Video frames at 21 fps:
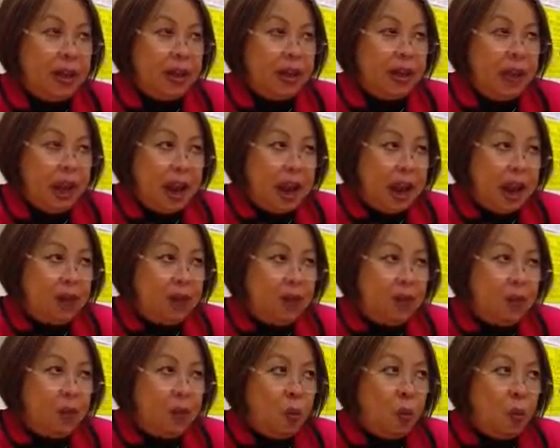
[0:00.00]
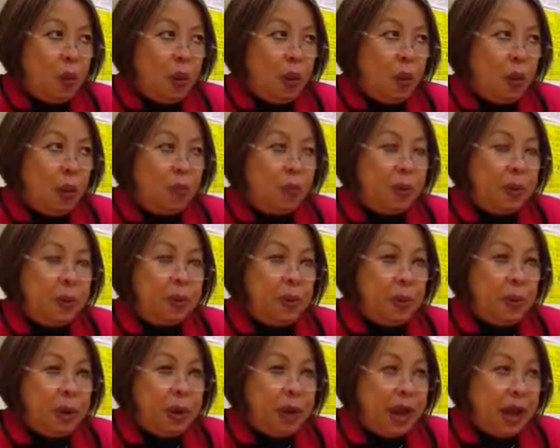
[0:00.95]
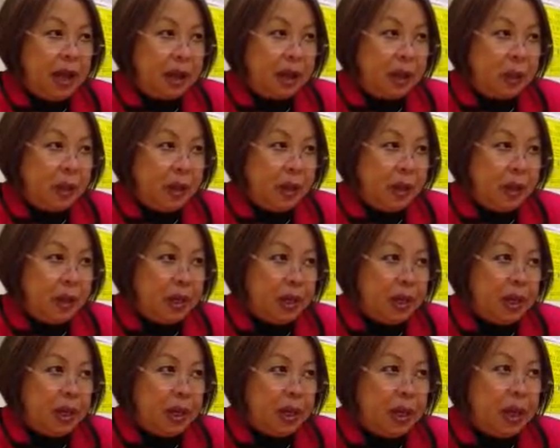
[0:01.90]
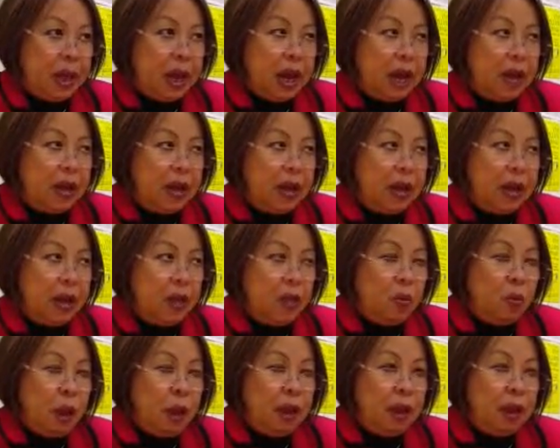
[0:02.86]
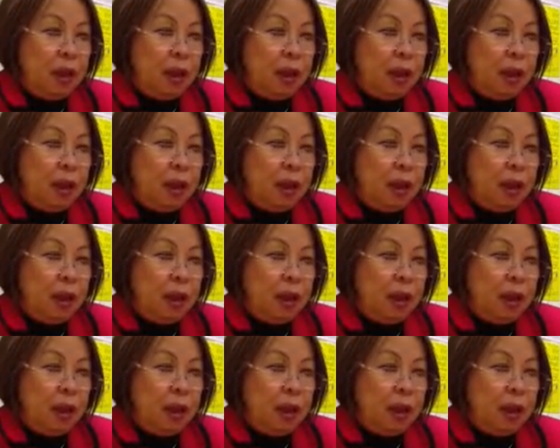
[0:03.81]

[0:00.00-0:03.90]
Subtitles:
the end of the war when people were desperate, and they didn't want.